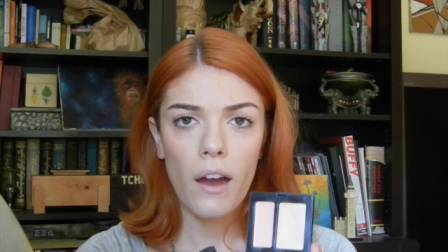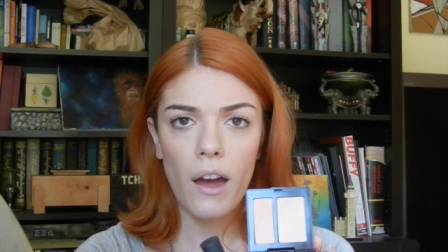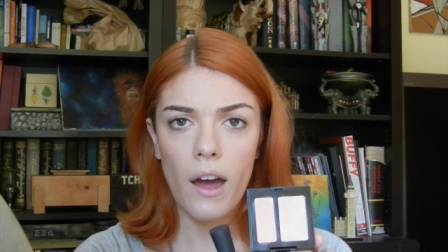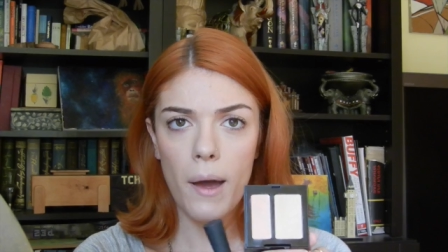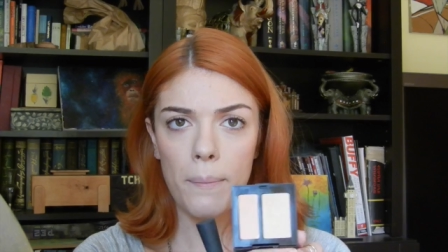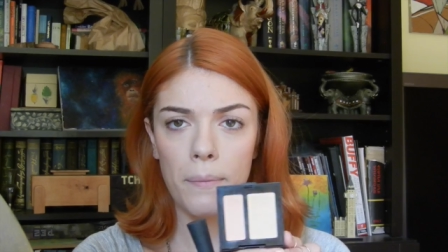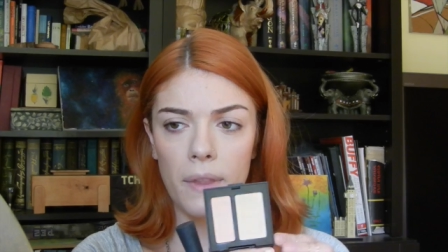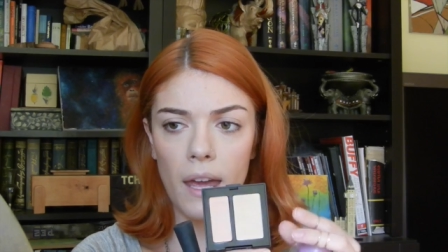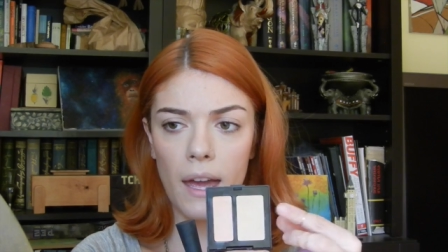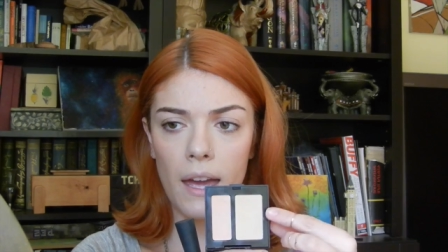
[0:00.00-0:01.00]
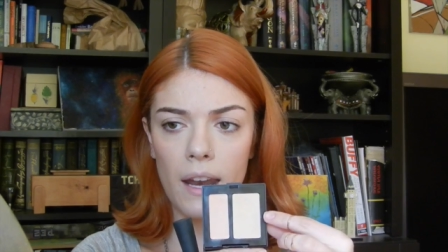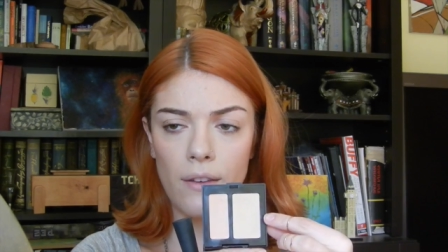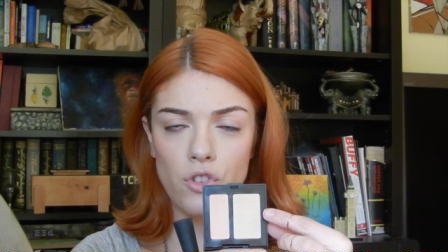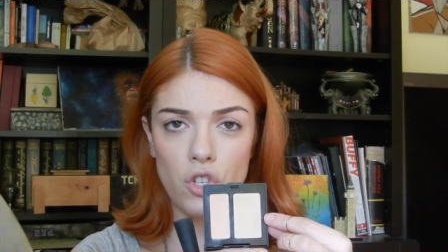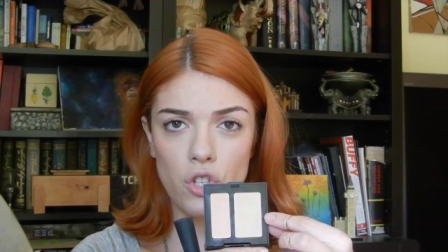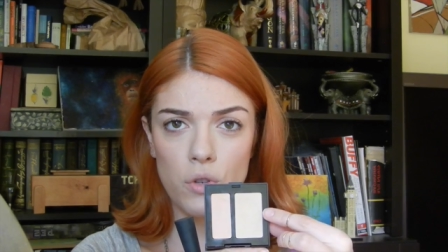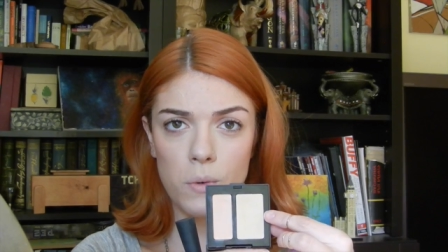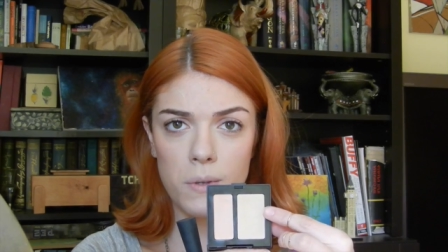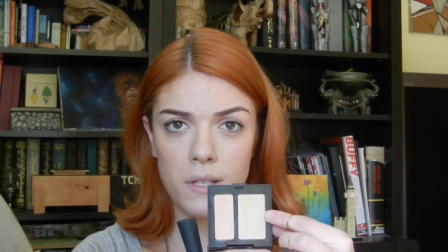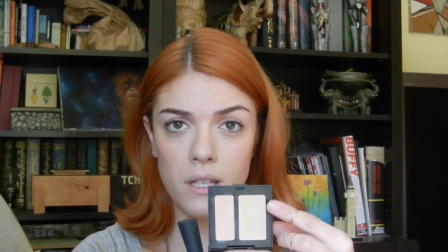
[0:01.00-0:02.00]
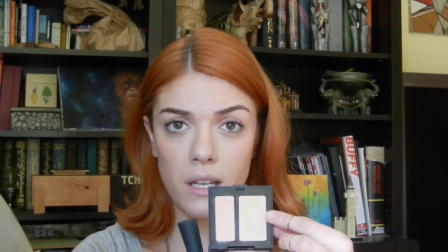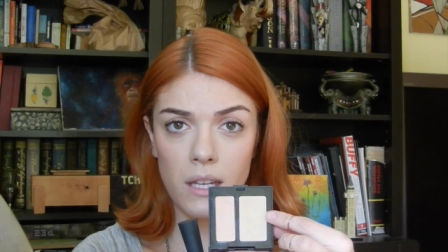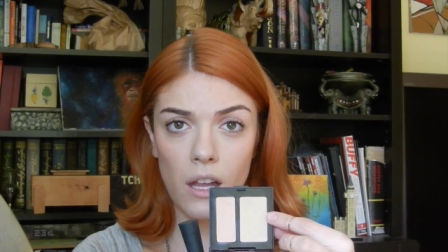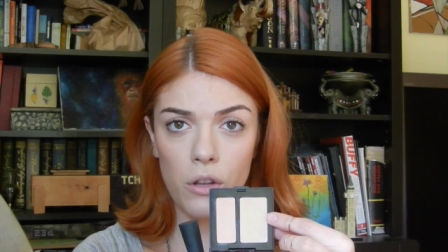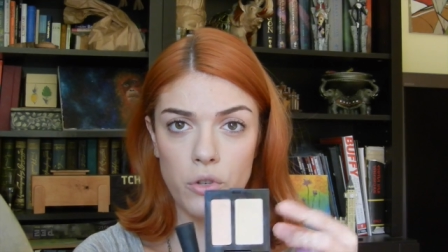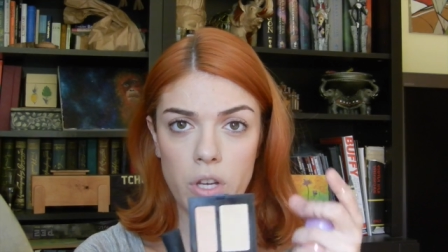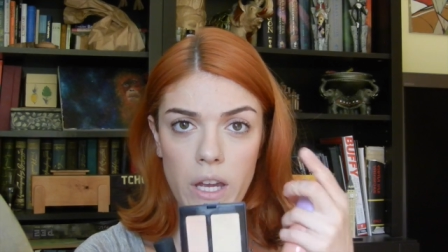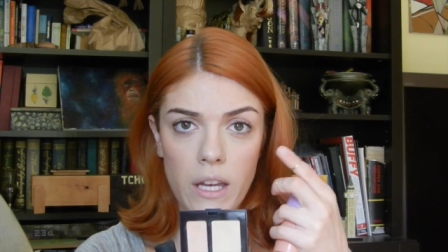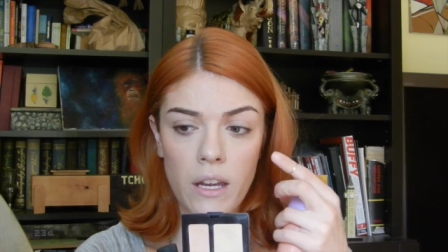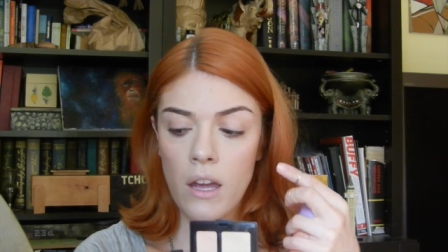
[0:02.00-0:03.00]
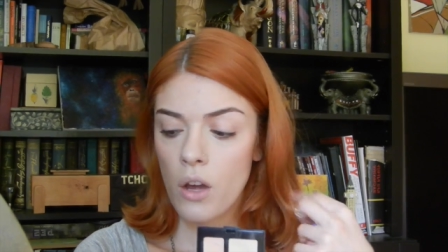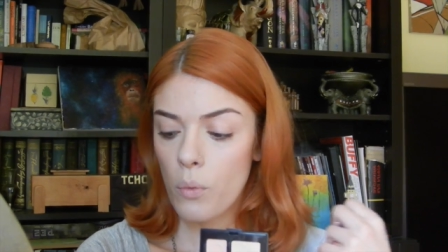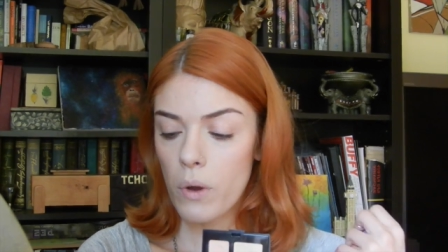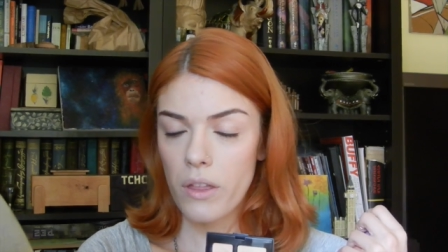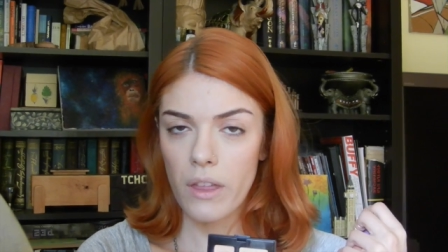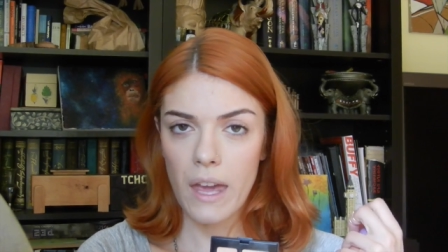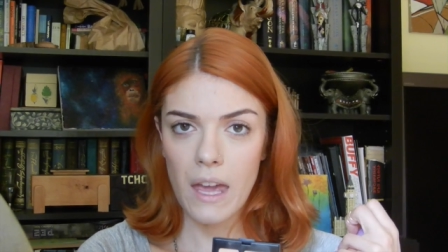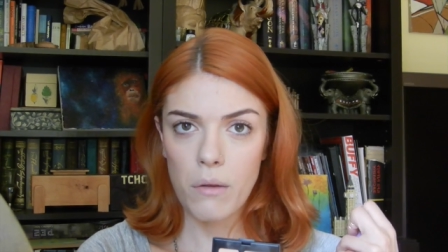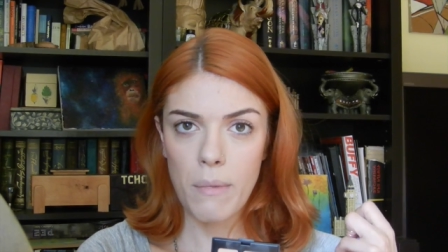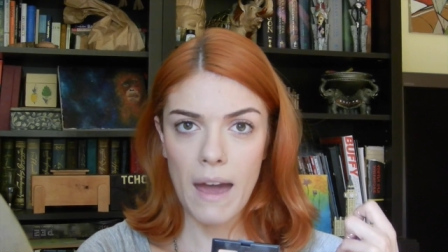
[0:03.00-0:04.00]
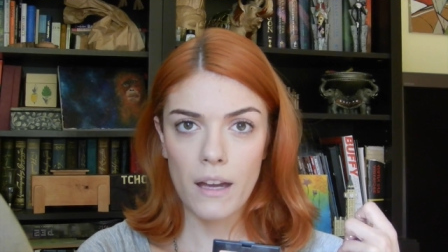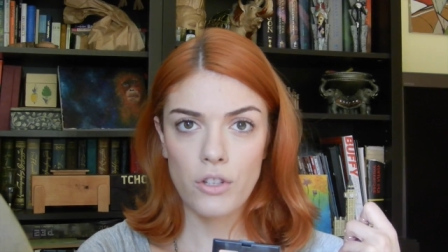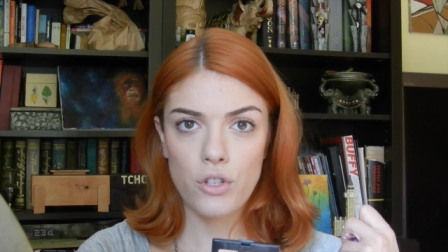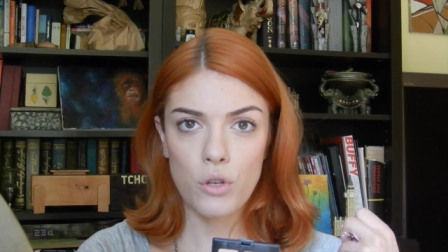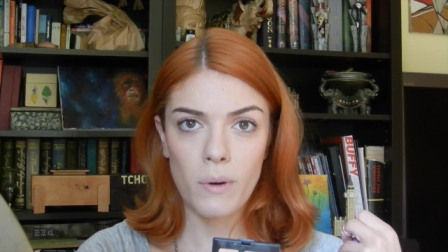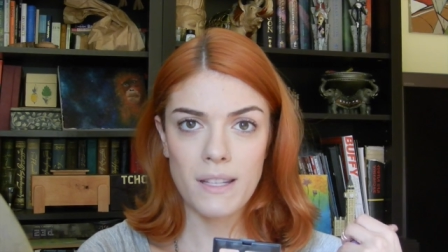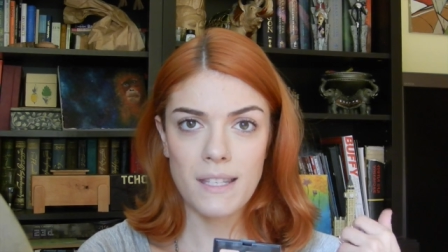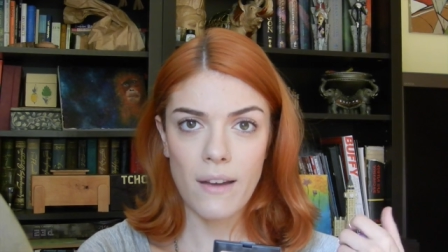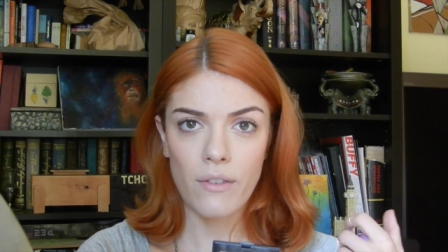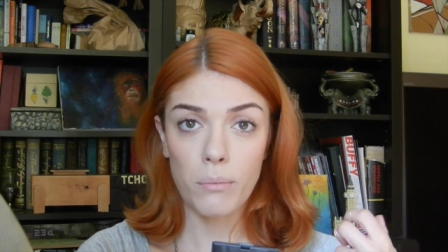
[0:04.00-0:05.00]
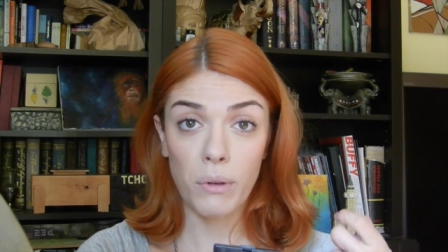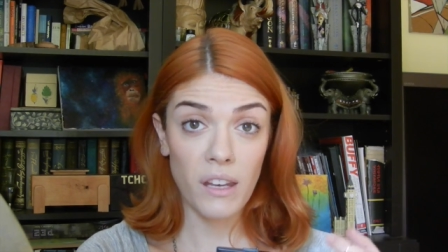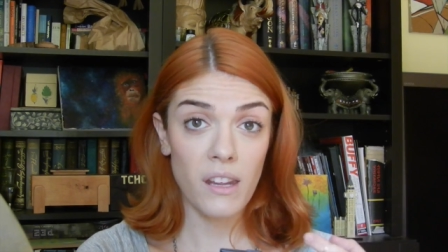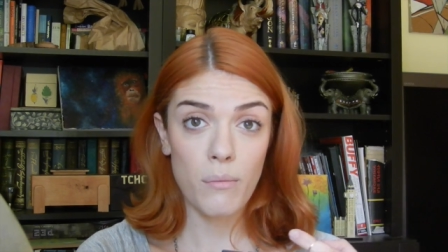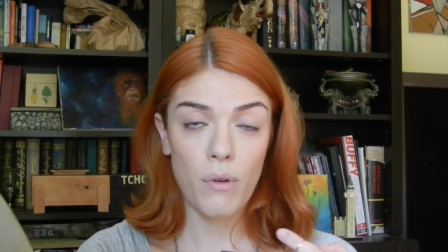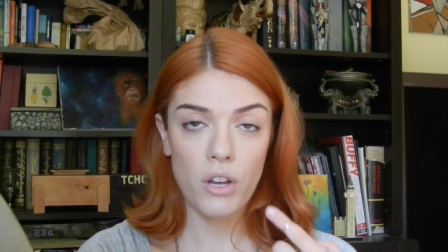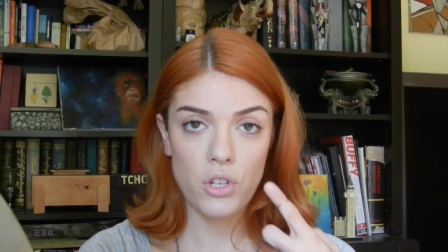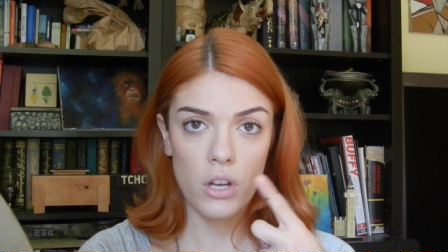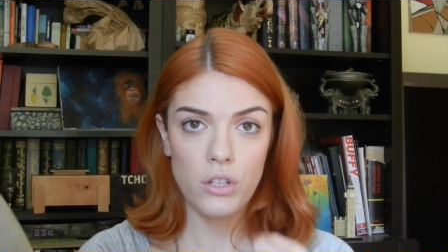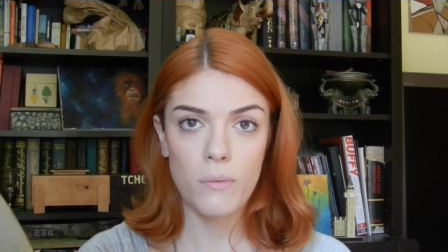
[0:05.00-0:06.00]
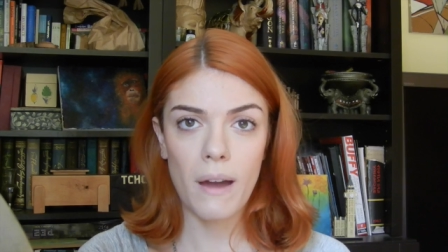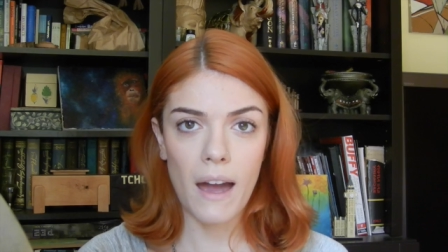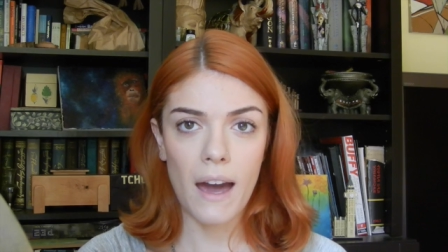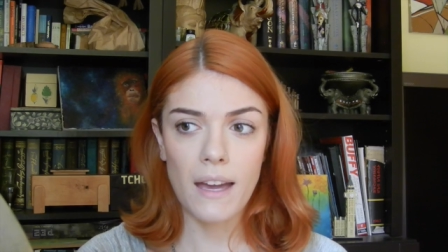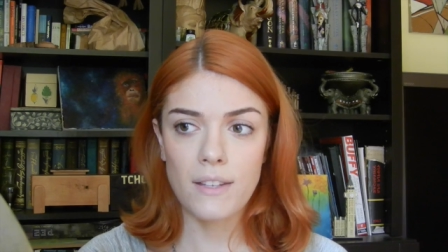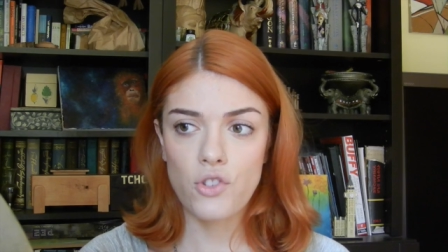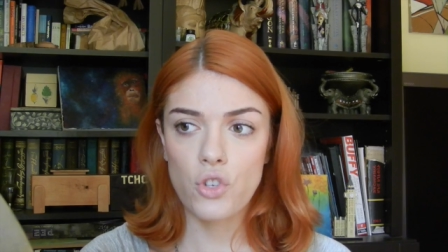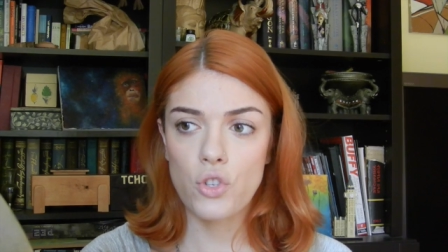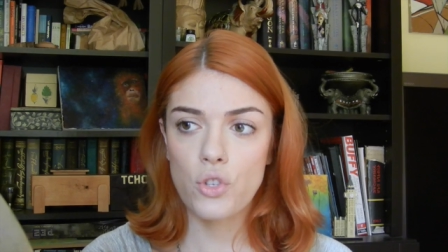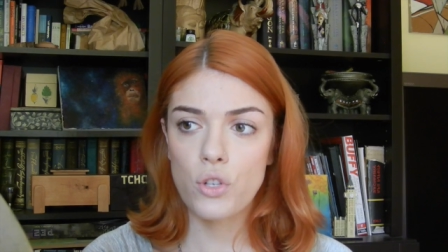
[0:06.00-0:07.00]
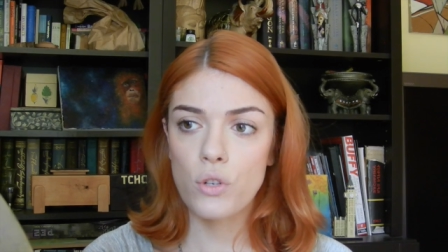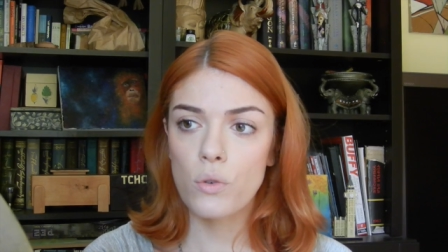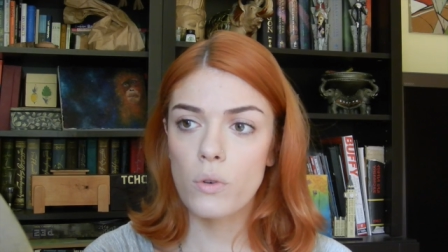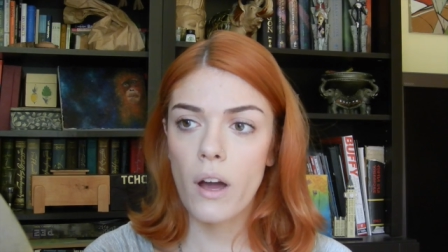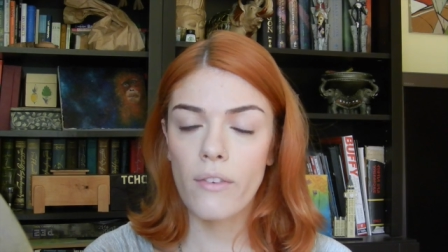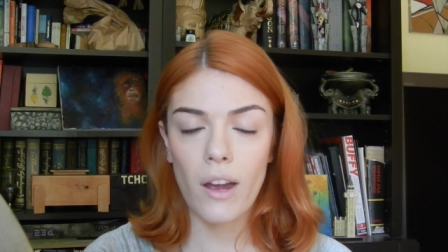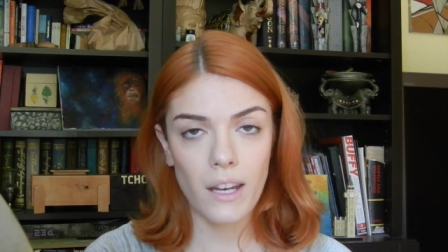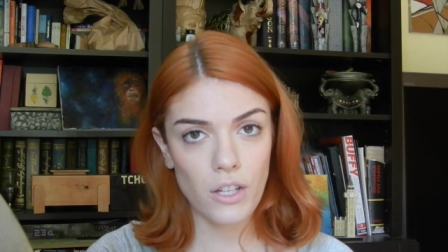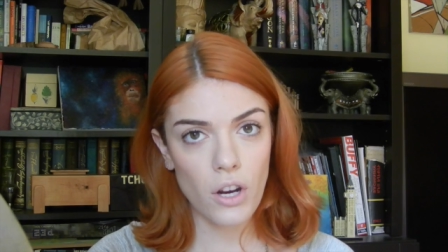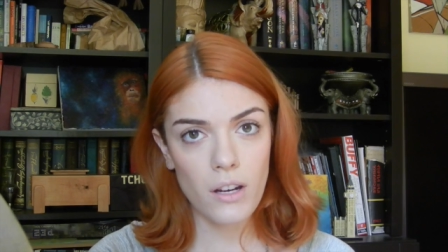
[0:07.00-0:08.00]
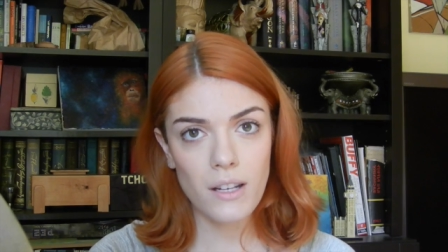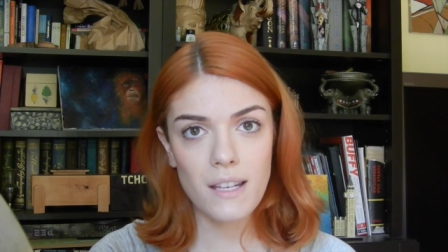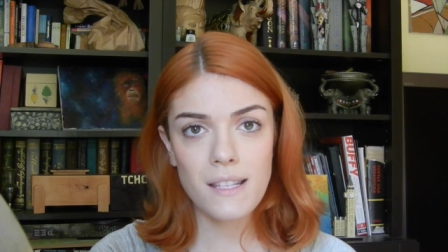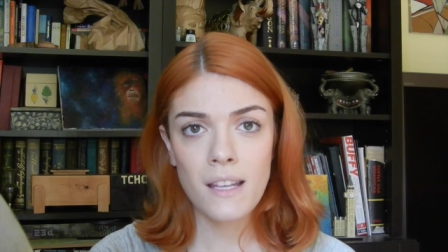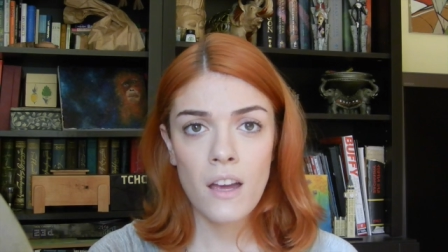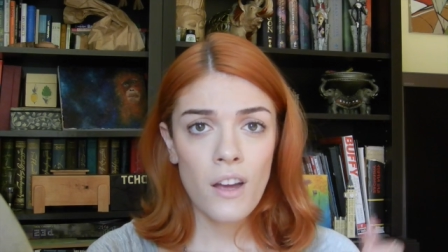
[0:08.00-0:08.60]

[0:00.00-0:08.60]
and I've just used the yellow shade with a MAC 217 blending brush under my eyes just to cover any darkness.